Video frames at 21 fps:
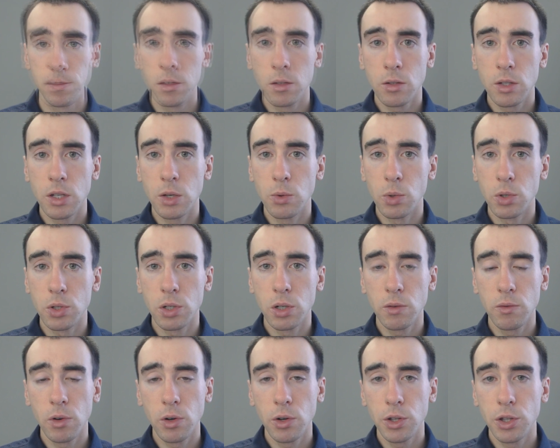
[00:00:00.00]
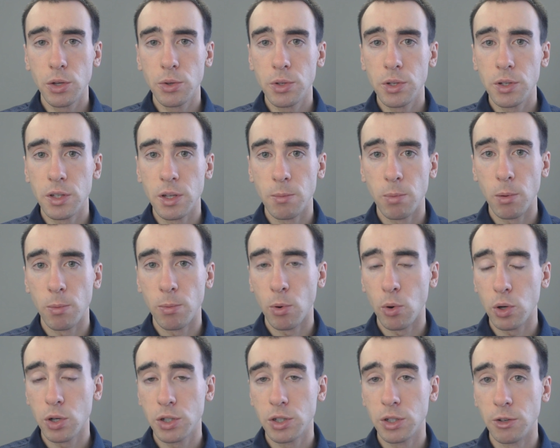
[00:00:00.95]
SQL Server uses a
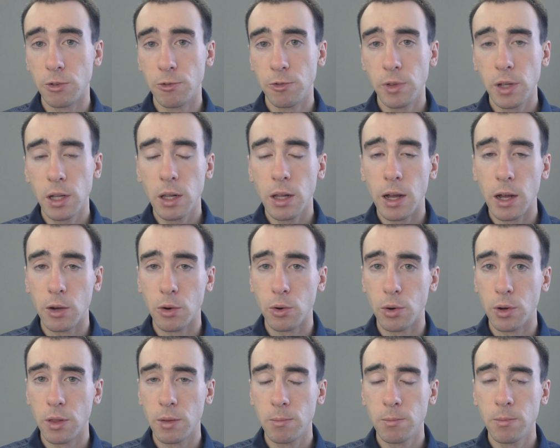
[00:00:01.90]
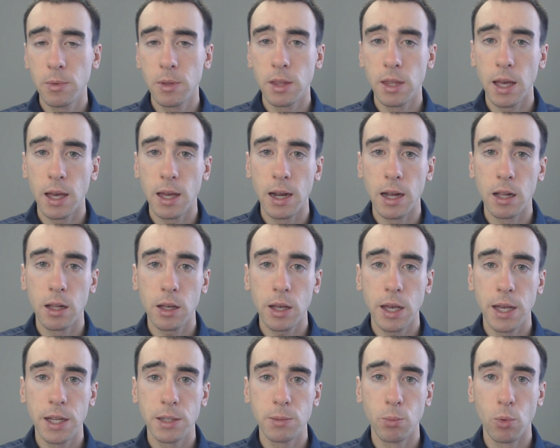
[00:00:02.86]
proportional fill algorithm that
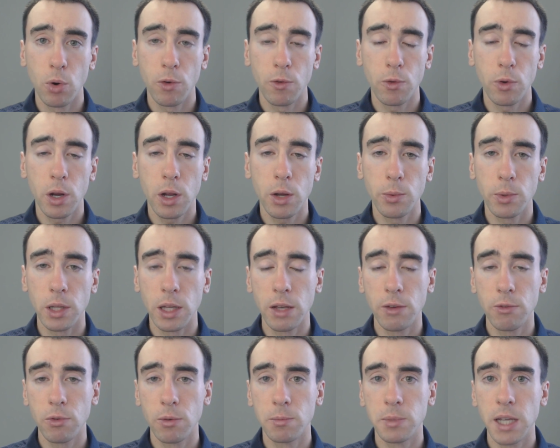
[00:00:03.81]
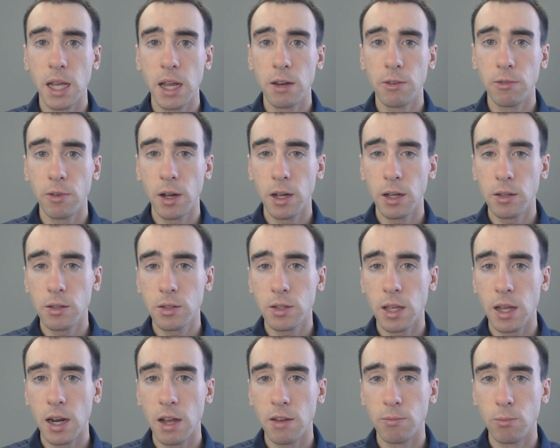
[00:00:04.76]
allocates more frequently from data files
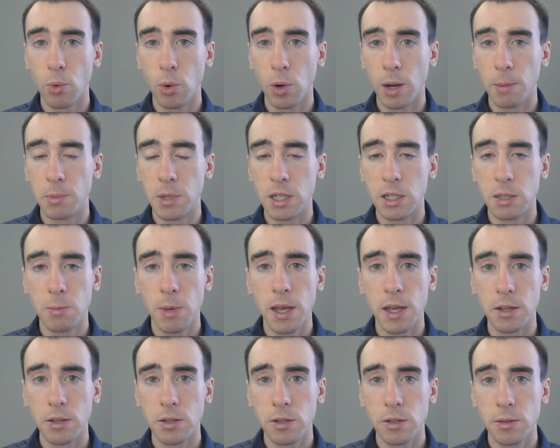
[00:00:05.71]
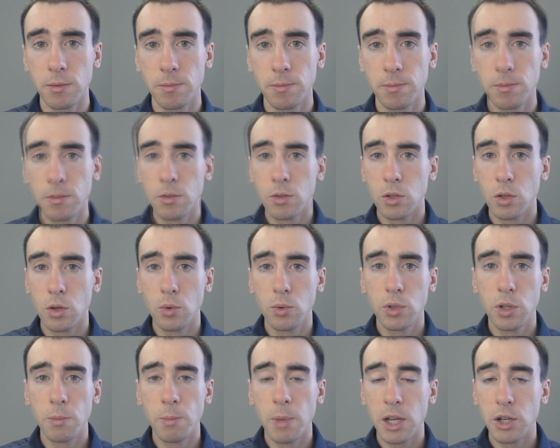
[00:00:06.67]
that have more empty space. So
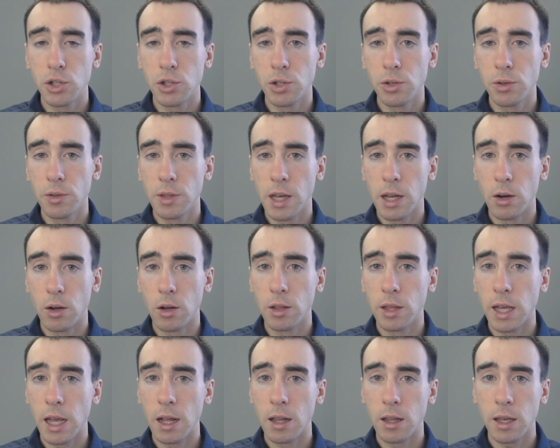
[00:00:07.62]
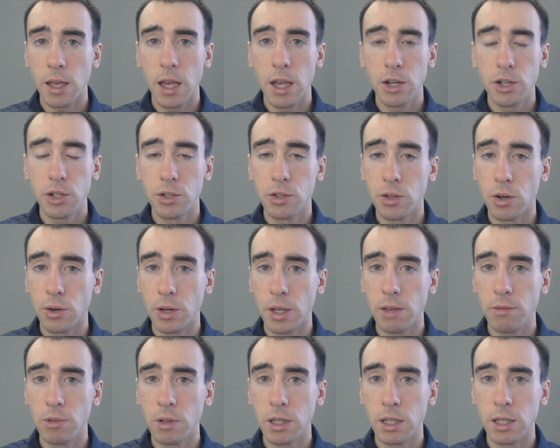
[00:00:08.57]
to make sure that all the allocations are
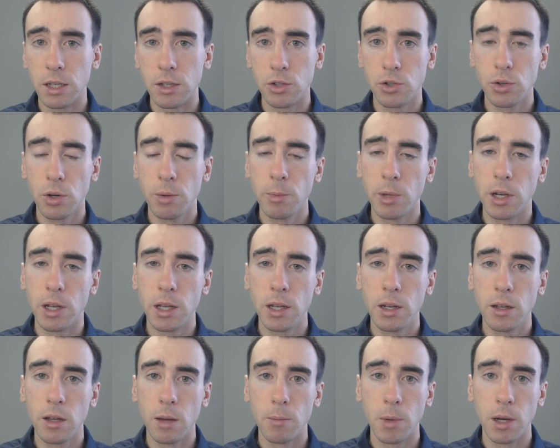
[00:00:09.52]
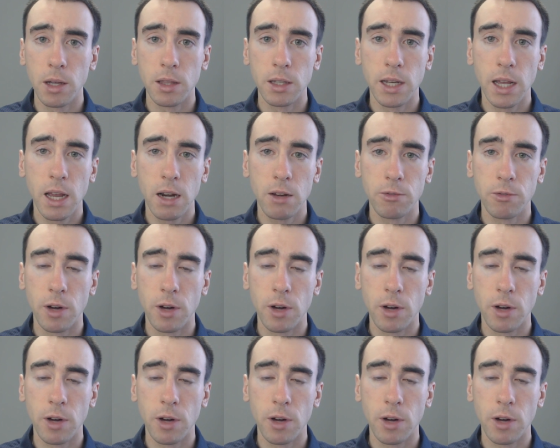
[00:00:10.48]
evenly distributed among the data